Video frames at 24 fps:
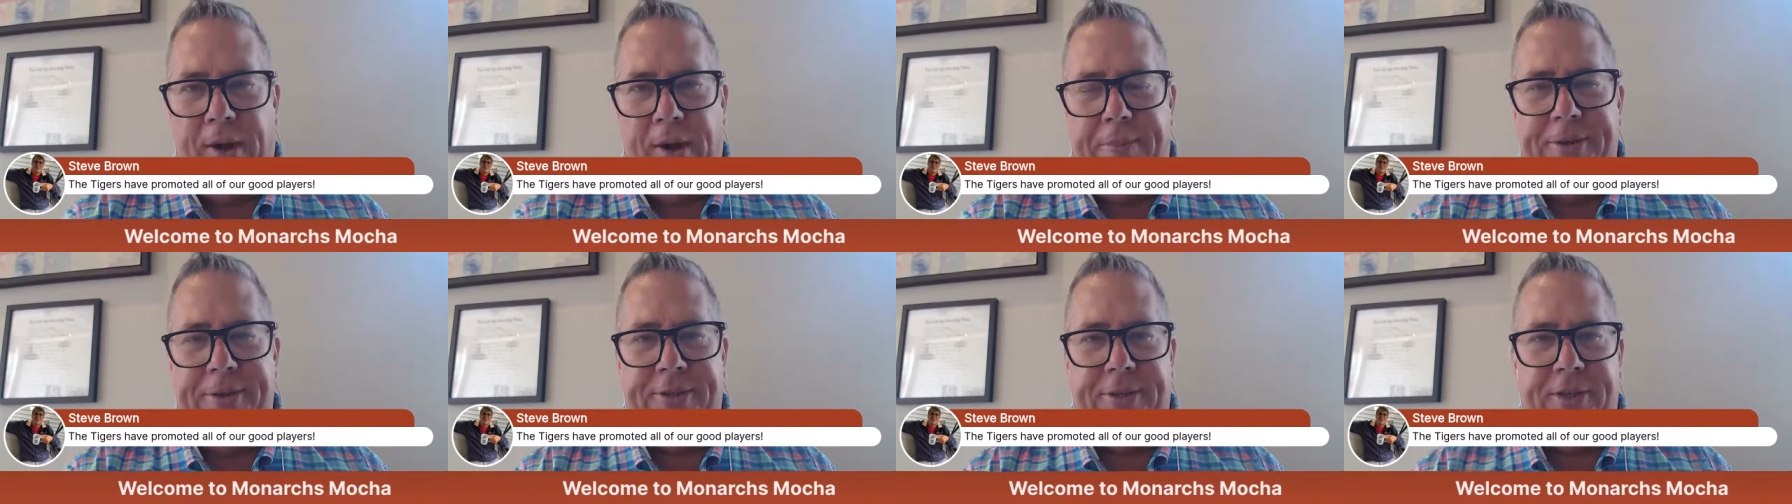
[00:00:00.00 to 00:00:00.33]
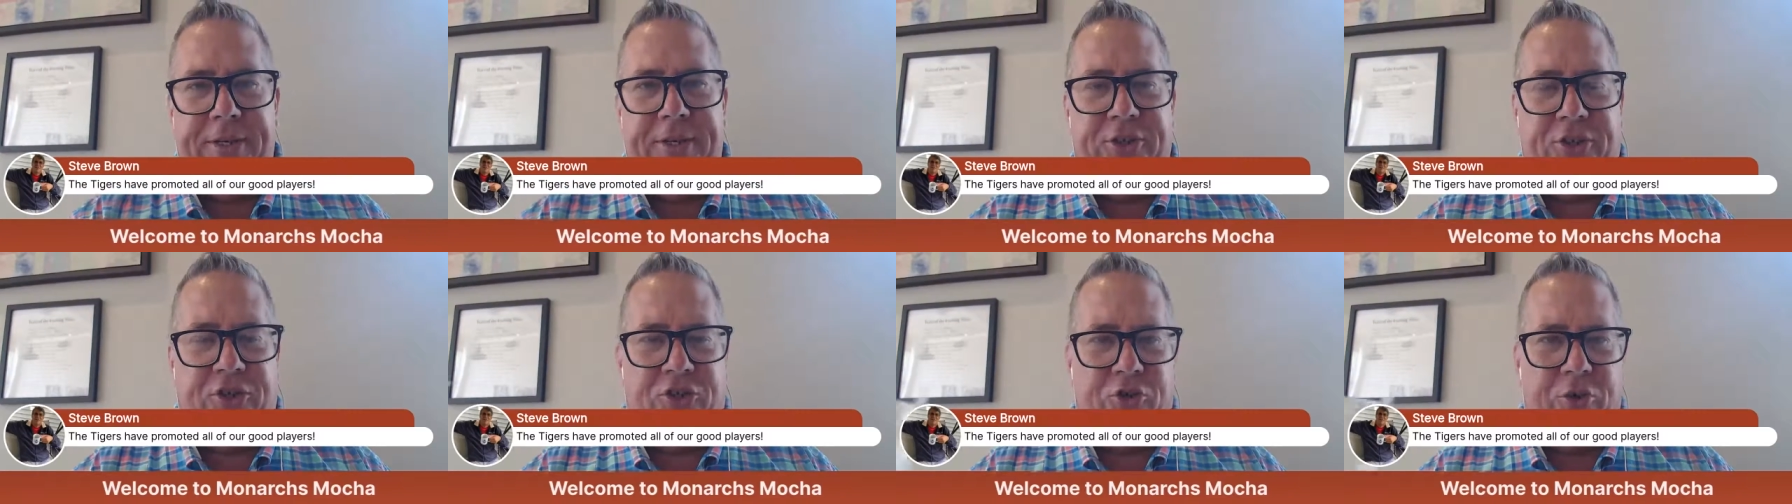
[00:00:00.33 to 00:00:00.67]
He was an
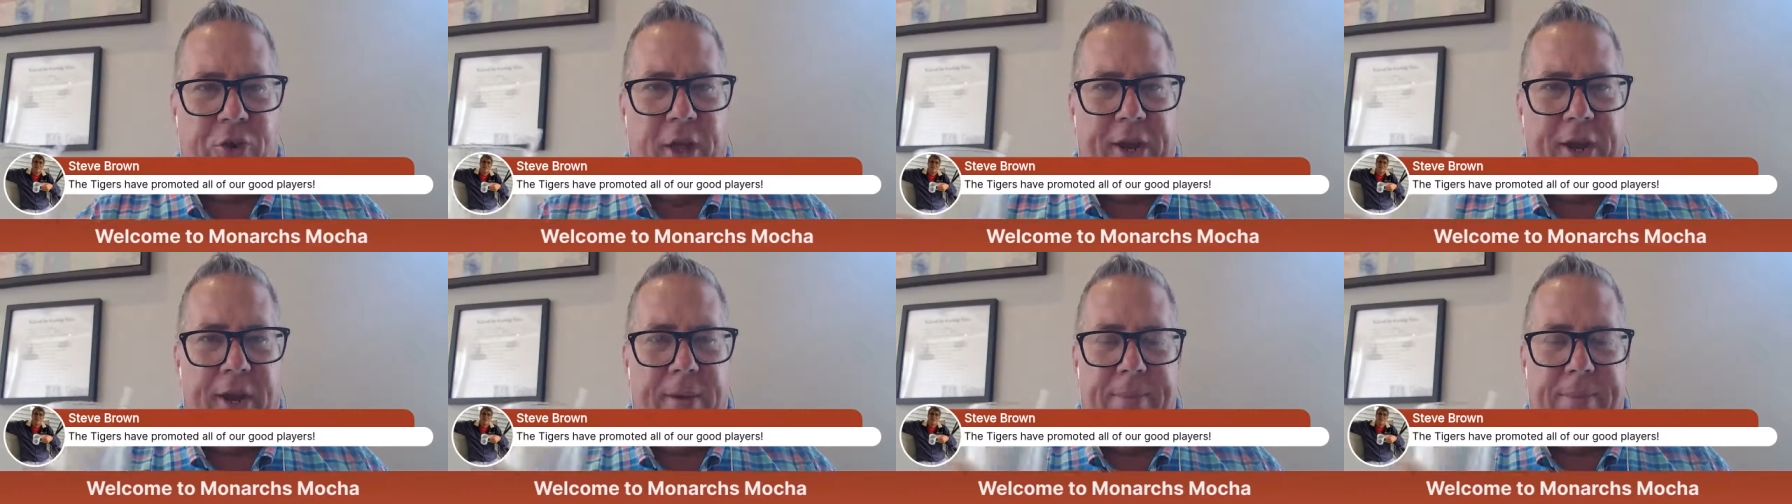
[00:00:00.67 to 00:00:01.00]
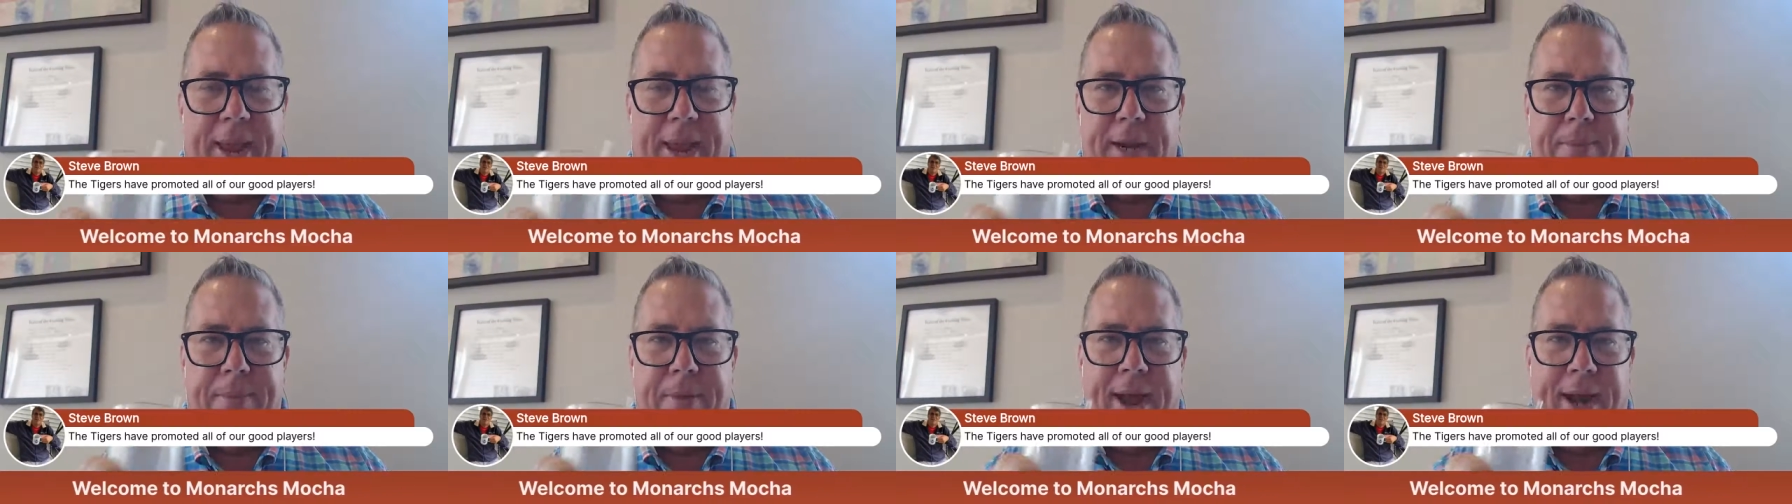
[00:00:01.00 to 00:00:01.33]
Australian
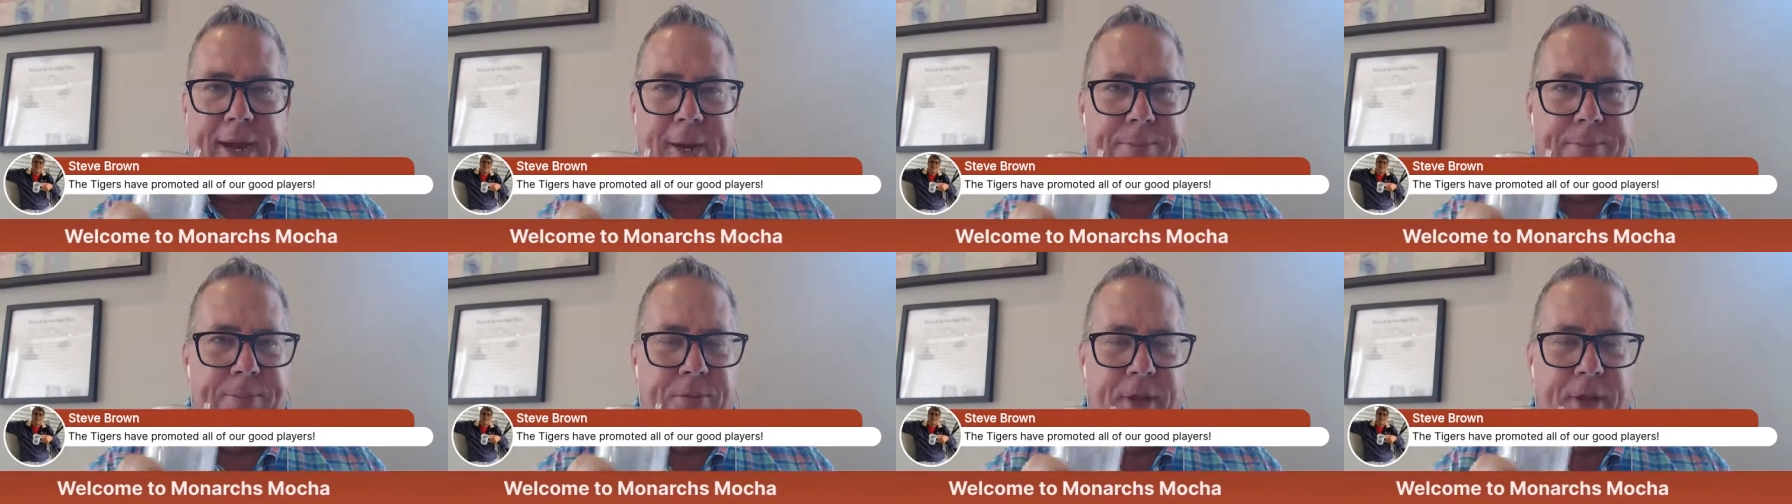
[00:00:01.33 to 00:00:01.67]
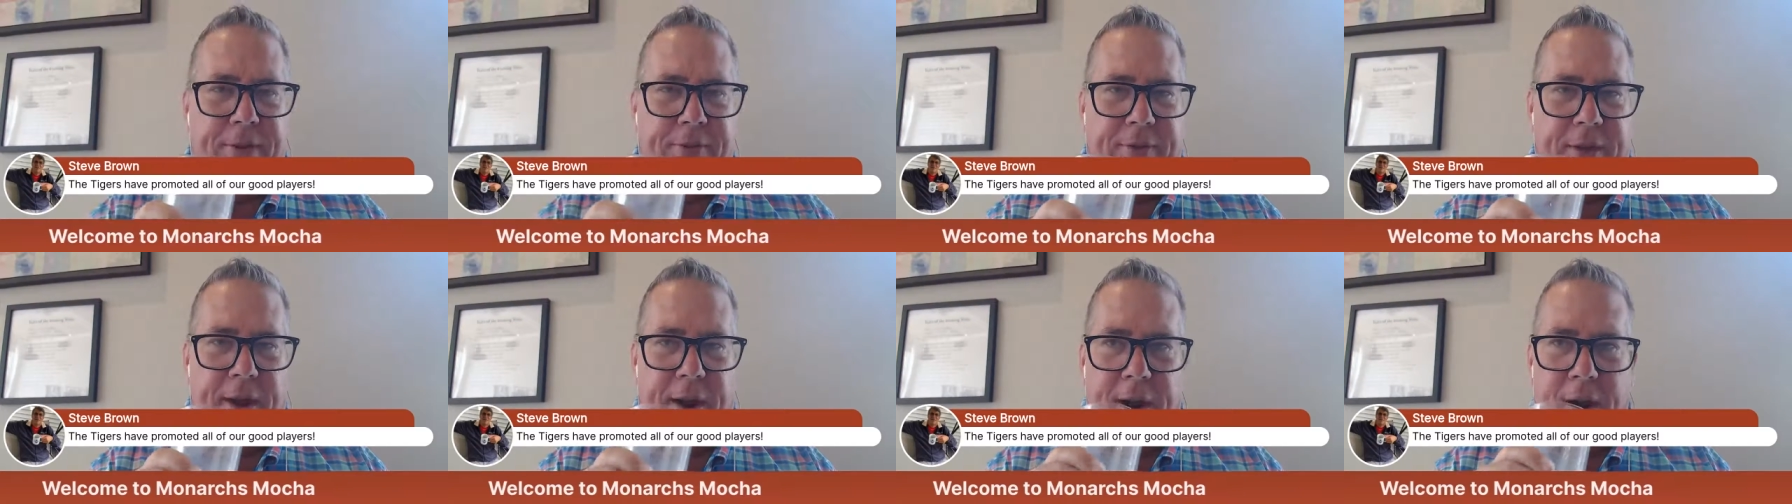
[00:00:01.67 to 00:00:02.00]
mate of mine who
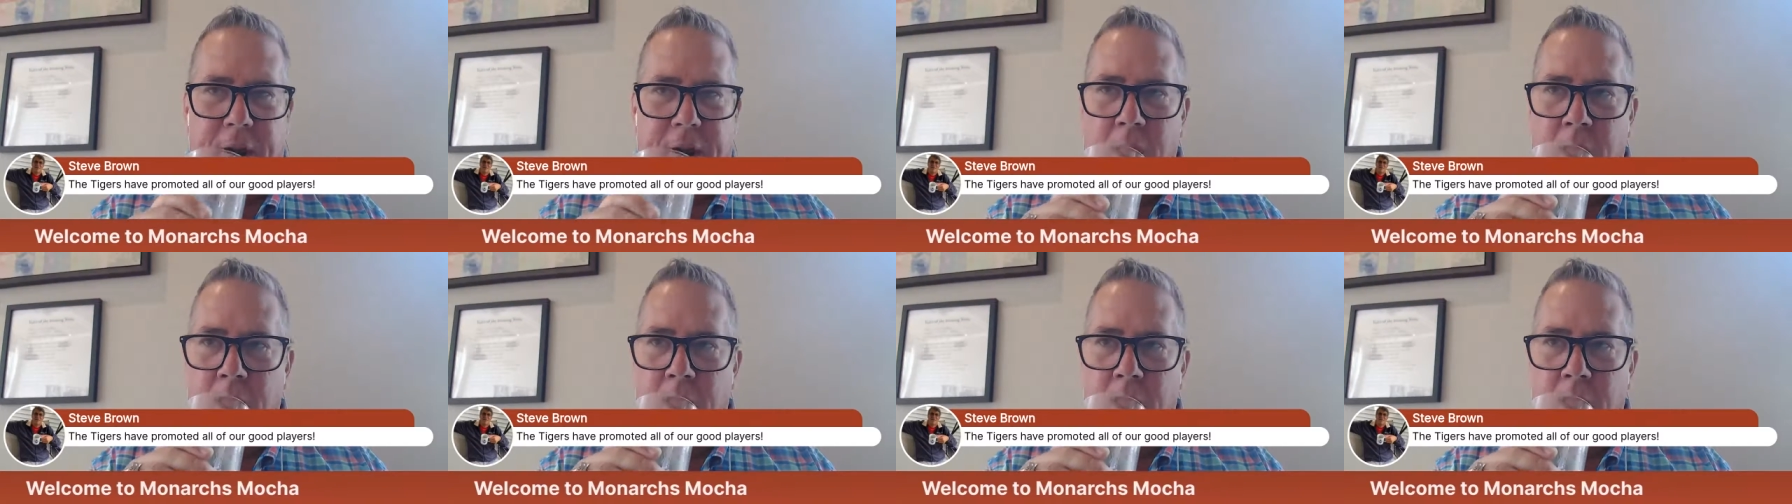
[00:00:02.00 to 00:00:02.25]
played there.